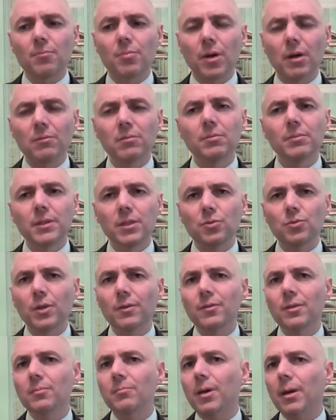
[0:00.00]
probably
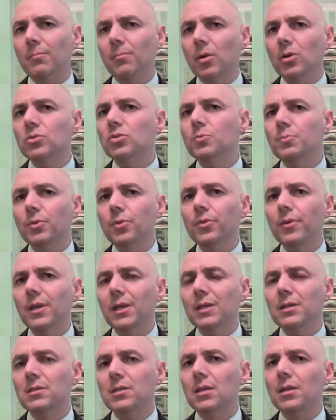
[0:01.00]
driven by multiple
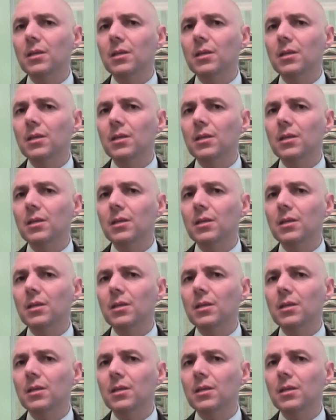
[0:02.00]
things,